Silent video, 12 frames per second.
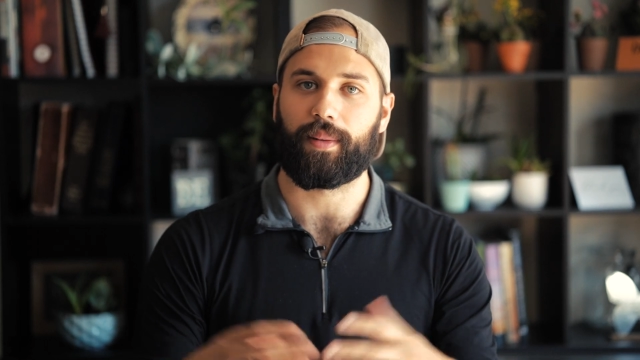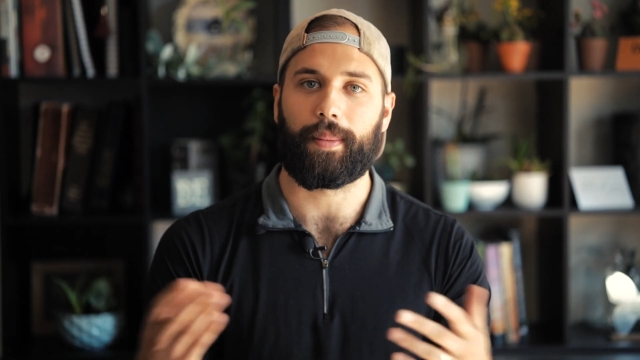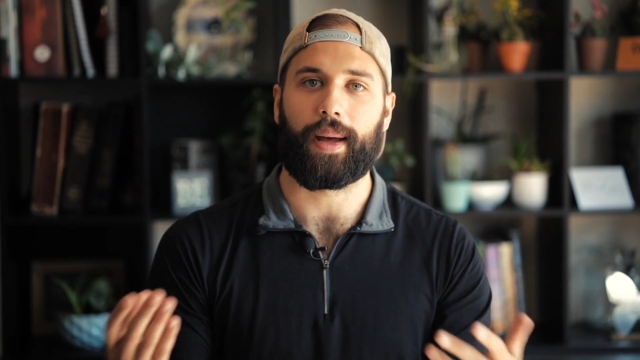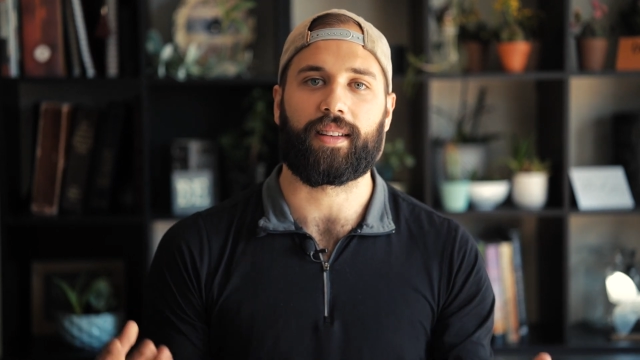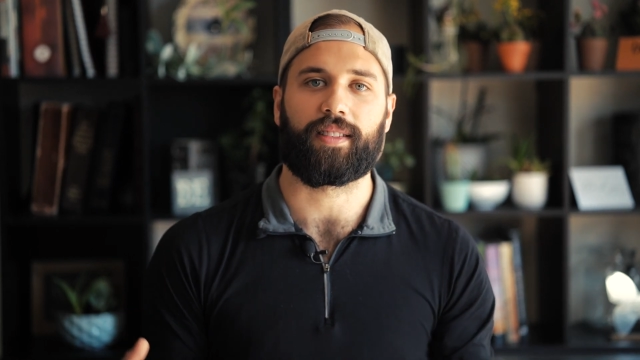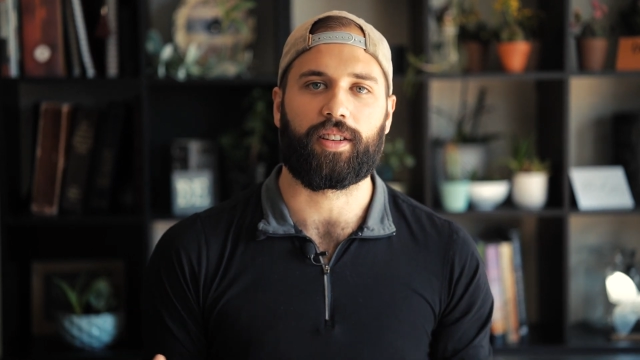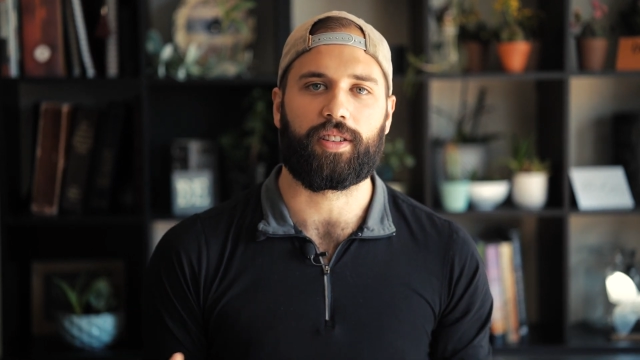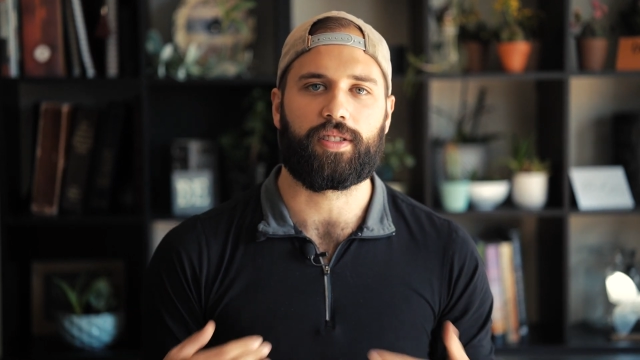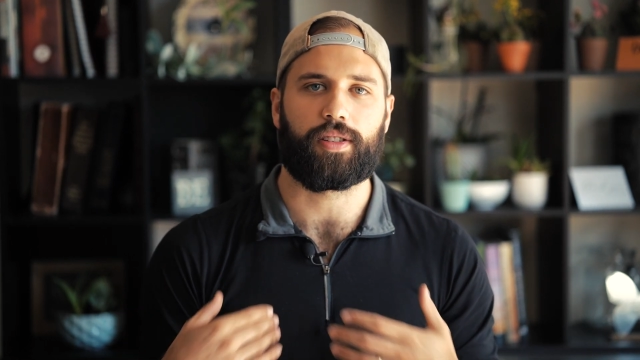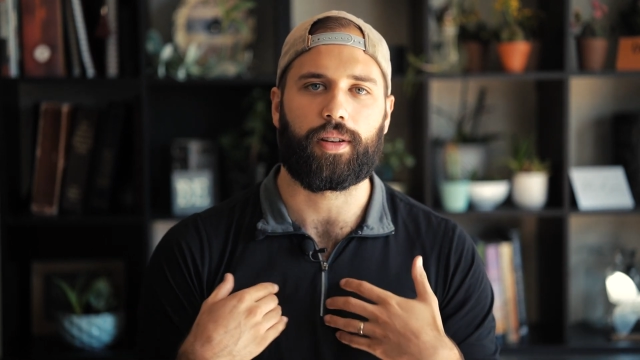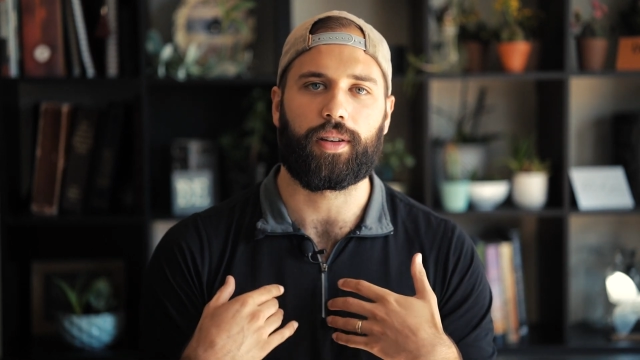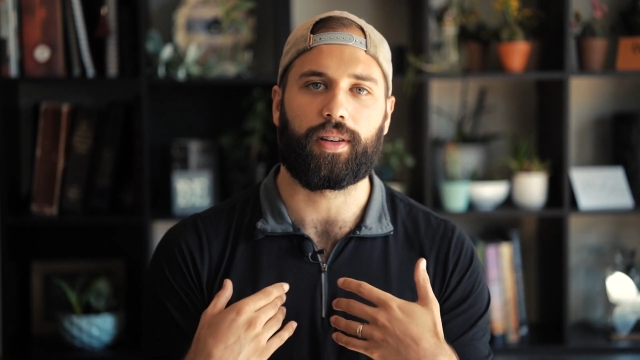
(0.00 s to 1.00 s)
a
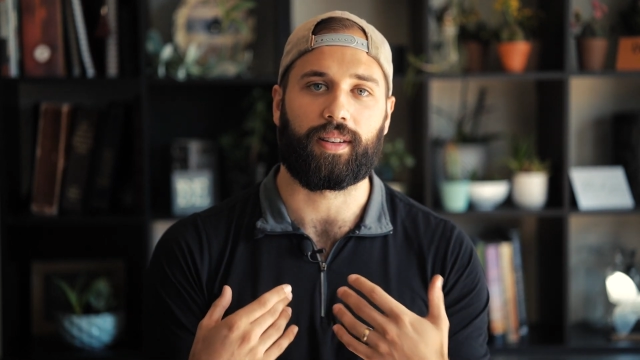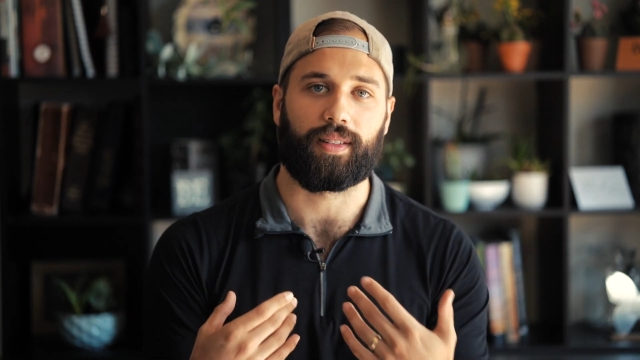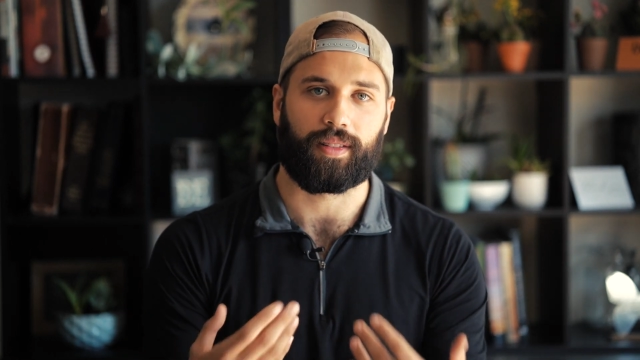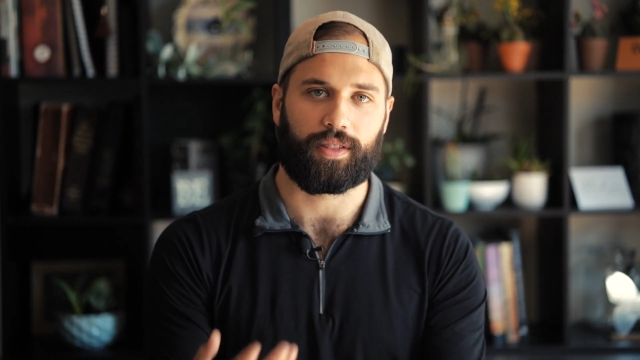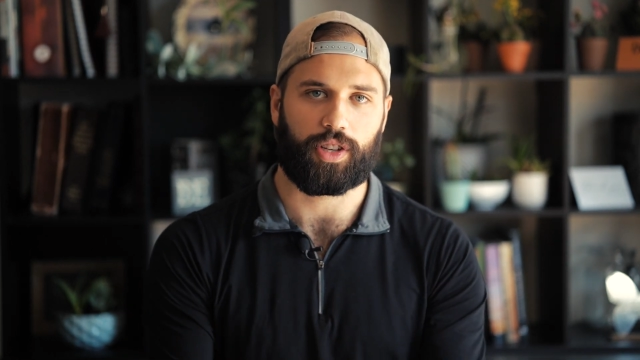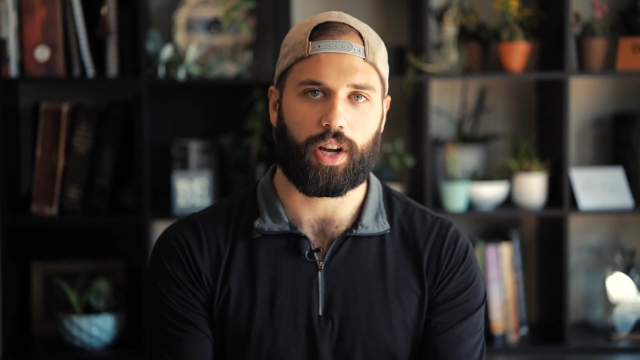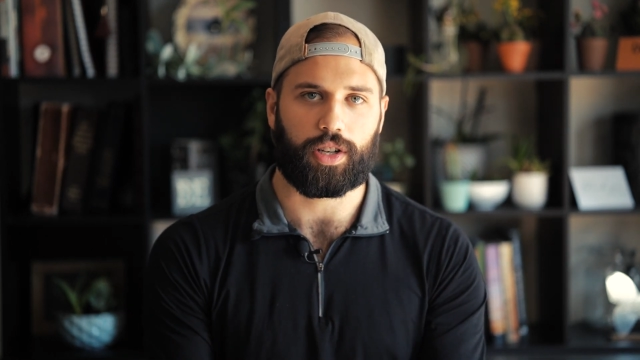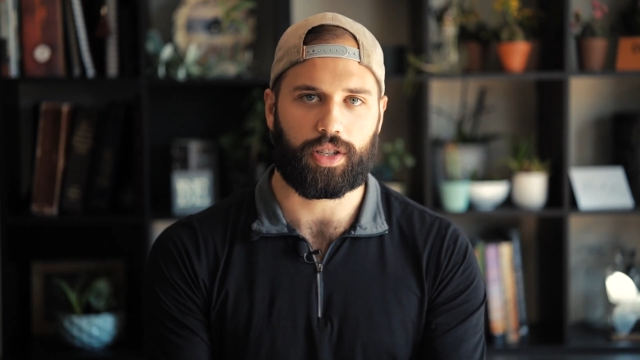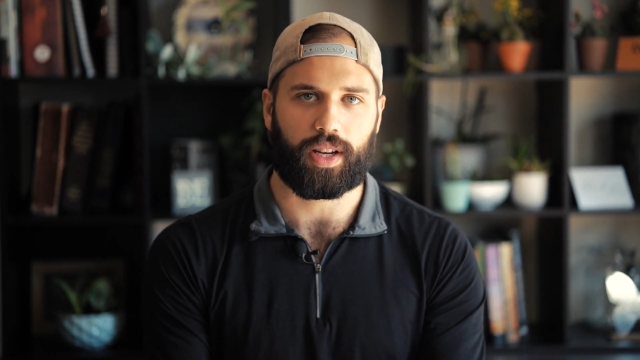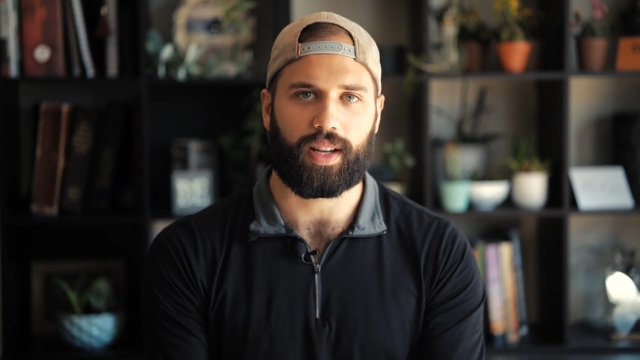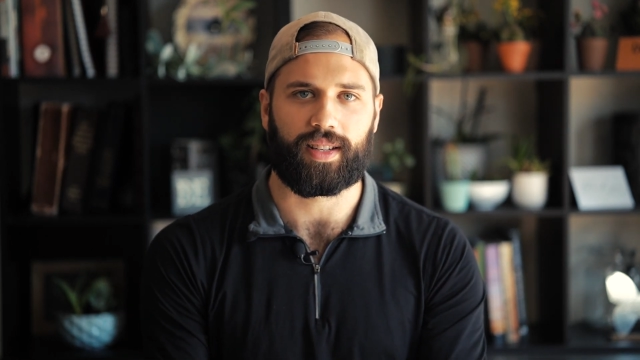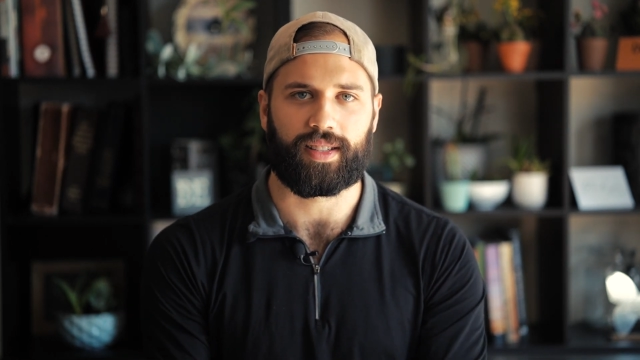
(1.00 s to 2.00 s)
message so you can judge
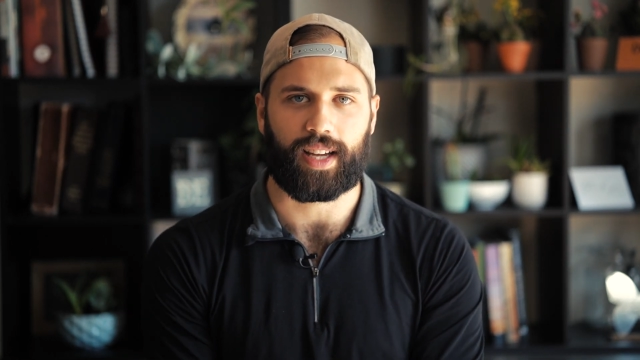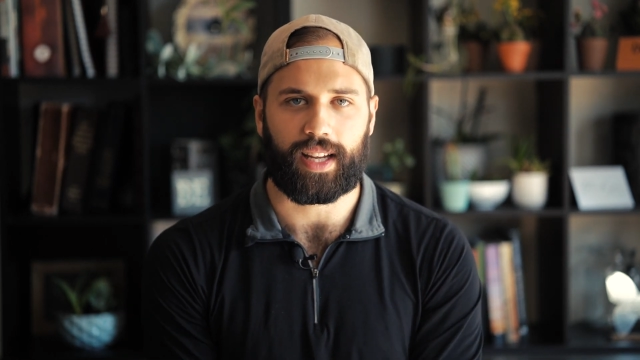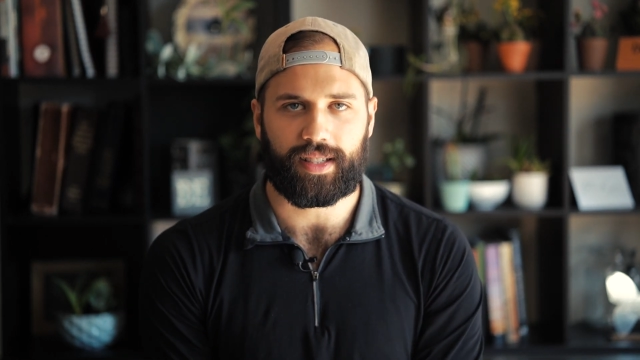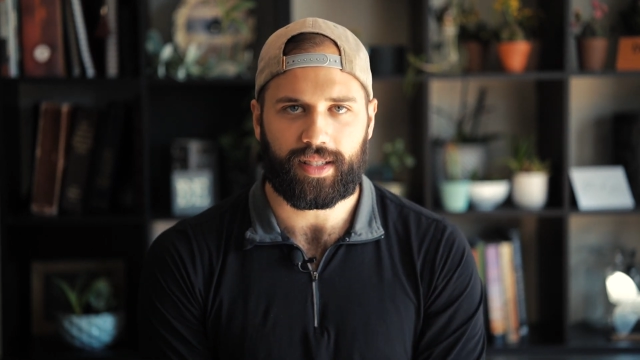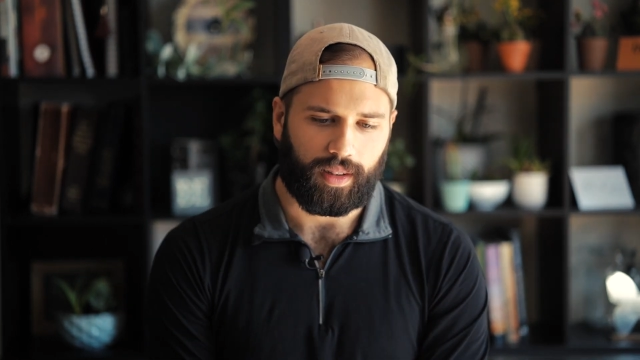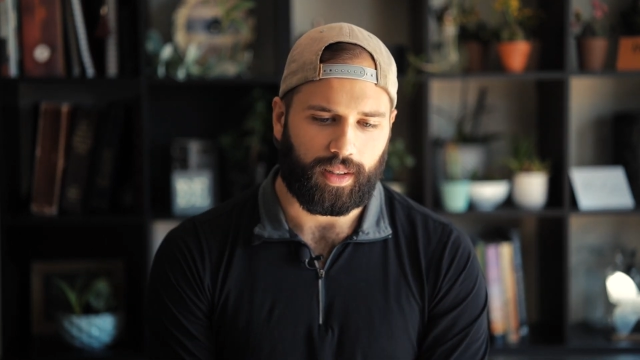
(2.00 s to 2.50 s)
intent.